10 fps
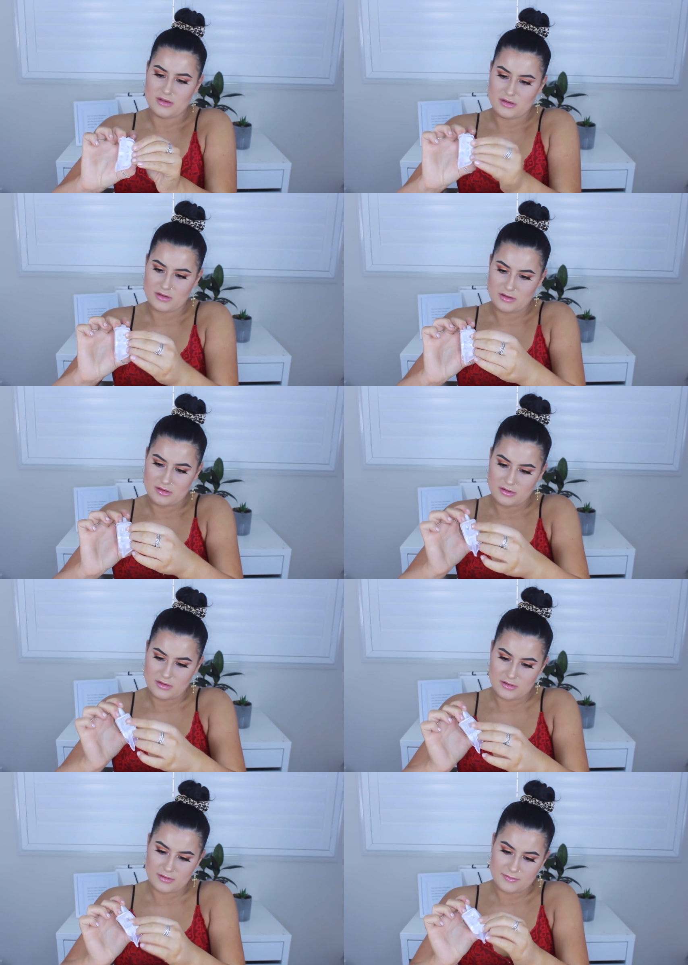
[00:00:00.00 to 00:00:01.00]

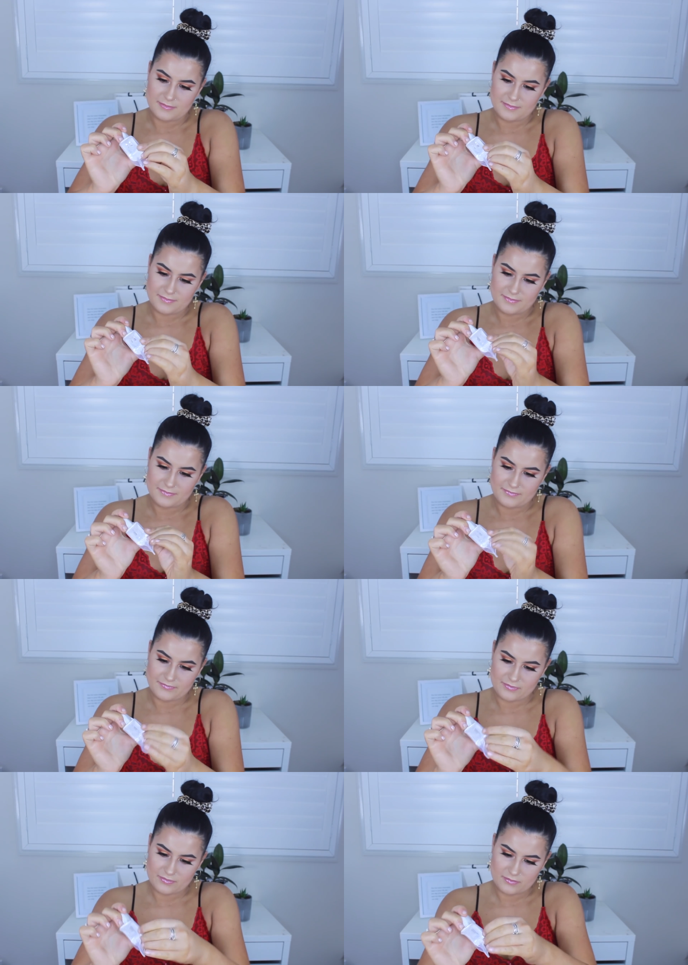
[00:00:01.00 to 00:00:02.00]

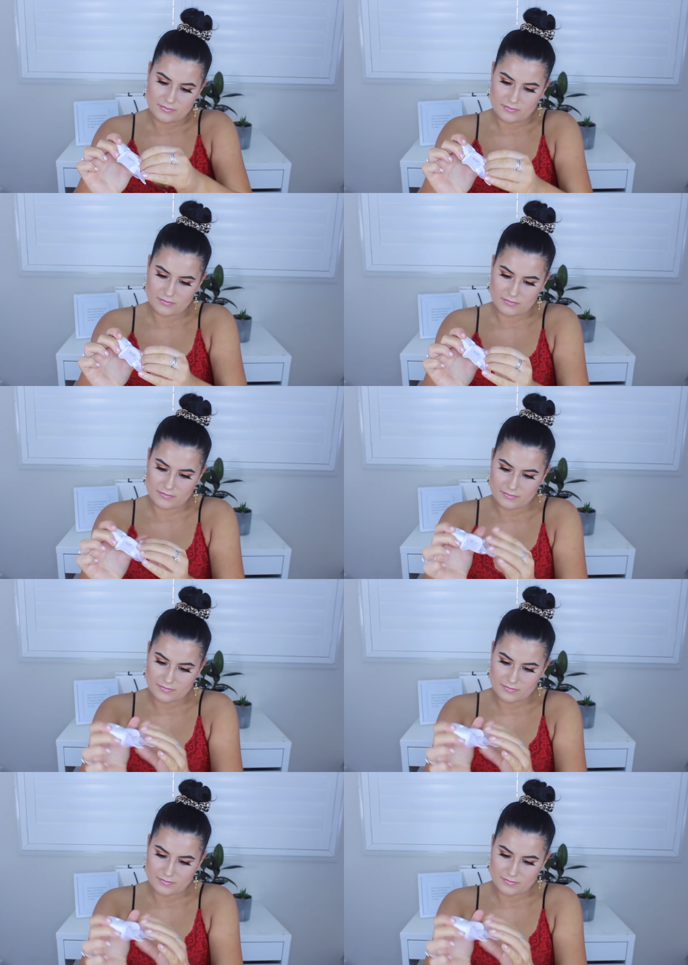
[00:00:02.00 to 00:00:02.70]
(silence)